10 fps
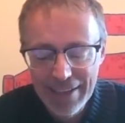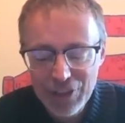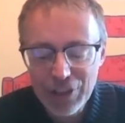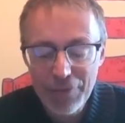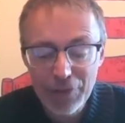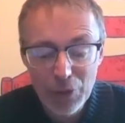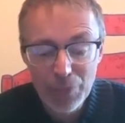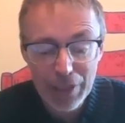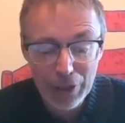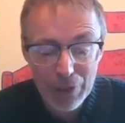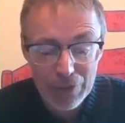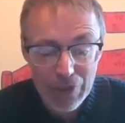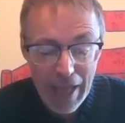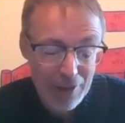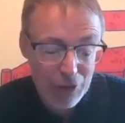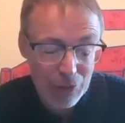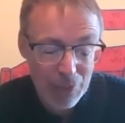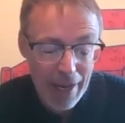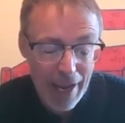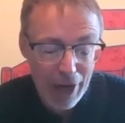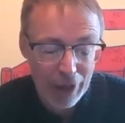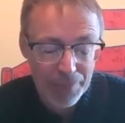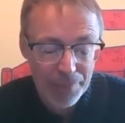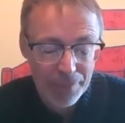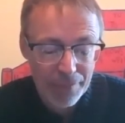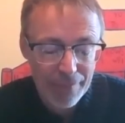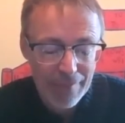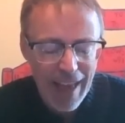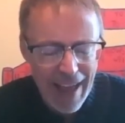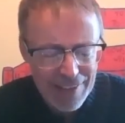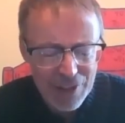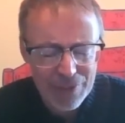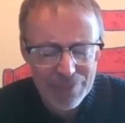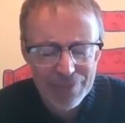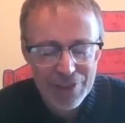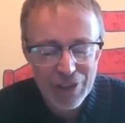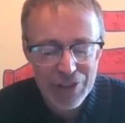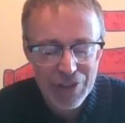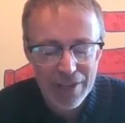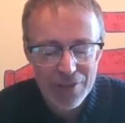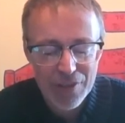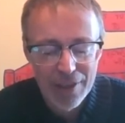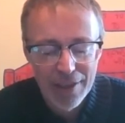She'll even loan me clothes, and she'll do my hair. Ask him, she says.